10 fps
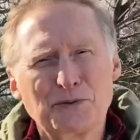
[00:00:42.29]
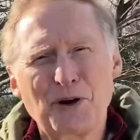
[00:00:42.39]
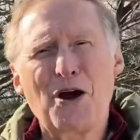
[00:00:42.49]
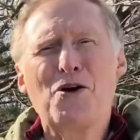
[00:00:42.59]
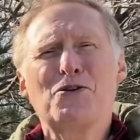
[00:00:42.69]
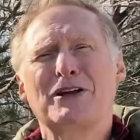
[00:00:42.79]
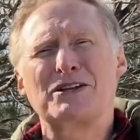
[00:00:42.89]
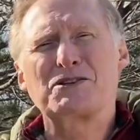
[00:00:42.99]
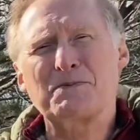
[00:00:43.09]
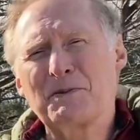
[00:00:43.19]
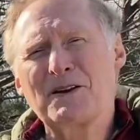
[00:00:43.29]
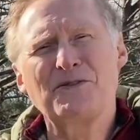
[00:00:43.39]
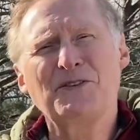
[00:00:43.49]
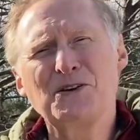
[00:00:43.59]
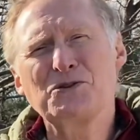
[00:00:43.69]
Road in
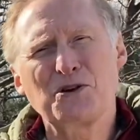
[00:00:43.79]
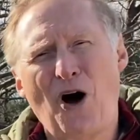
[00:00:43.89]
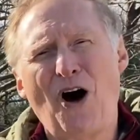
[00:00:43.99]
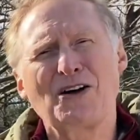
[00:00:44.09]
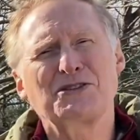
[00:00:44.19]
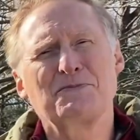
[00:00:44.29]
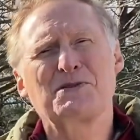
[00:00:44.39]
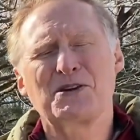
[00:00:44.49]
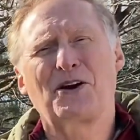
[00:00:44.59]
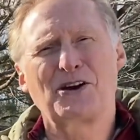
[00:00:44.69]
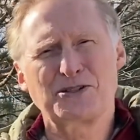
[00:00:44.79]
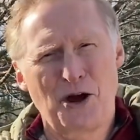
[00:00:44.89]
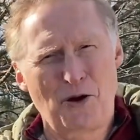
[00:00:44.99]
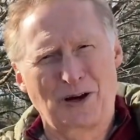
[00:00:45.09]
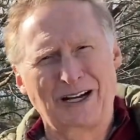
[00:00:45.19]
Springfield's awesome
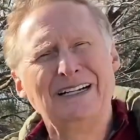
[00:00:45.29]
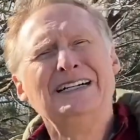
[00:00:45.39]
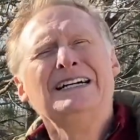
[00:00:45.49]
Saratoga.